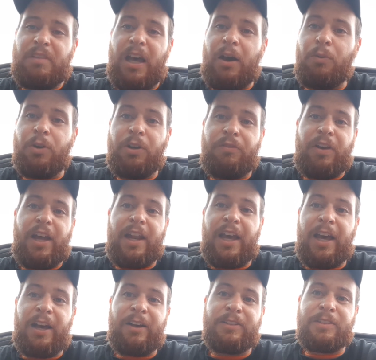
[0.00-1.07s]
I wouldn't have had a
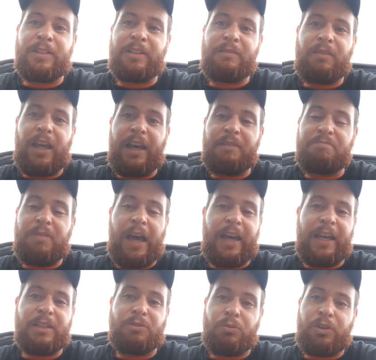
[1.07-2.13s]
house. And I, I
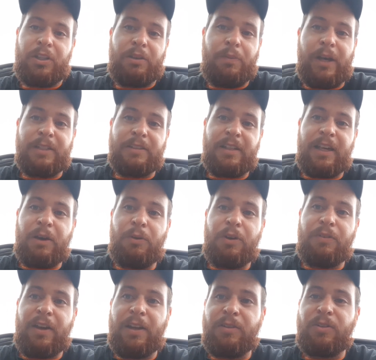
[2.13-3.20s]
guess really the best thing I would
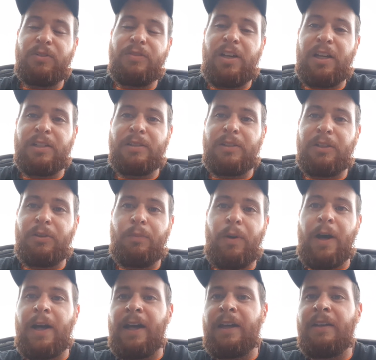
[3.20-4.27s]
have had to have done is either
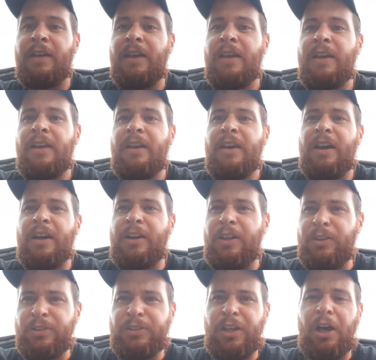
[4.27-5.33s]
buy
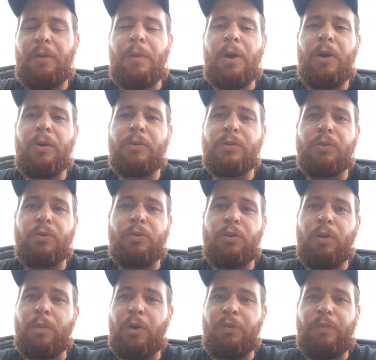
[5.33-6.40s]
another sailboat
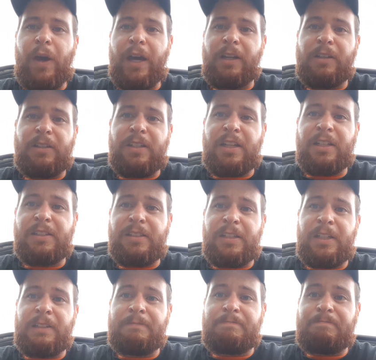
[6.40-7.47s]
or move back to
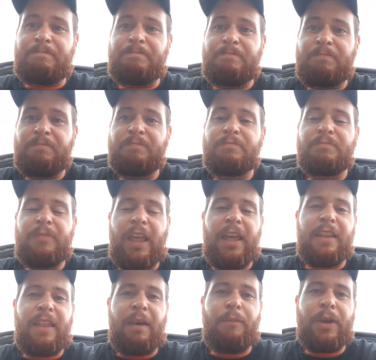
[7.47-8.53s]
Tennessee.
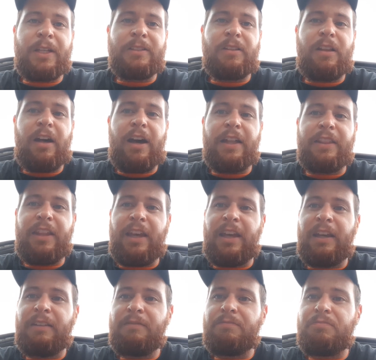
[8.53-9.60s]
That, that means a lot.
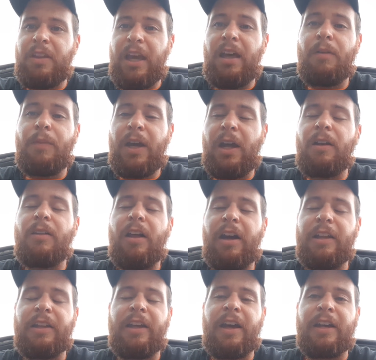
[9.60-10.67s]
They, they helped me out a
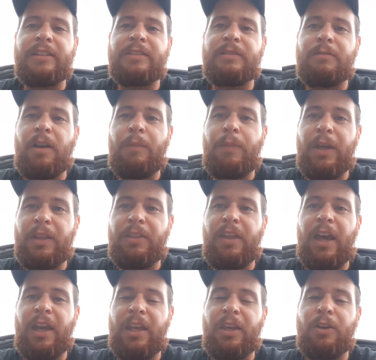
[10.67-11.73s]
lot, you guys, and a big
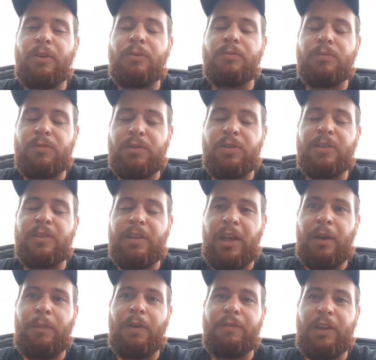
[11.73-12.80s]
thank you to
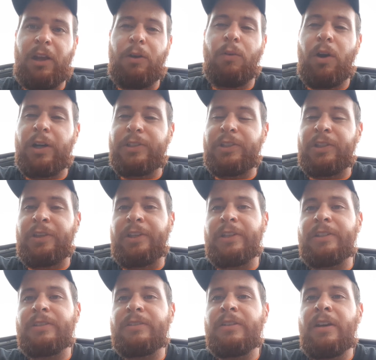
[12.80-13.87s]
them if they are watching
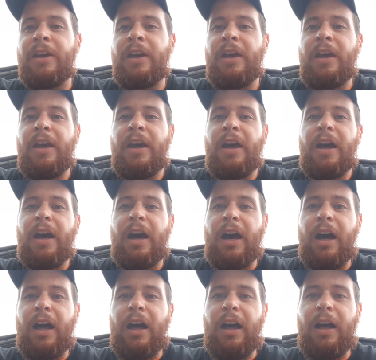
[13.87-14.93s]
this.
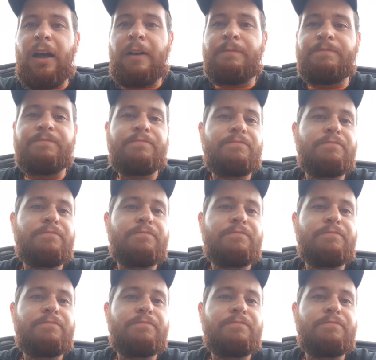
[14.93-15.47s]
Um,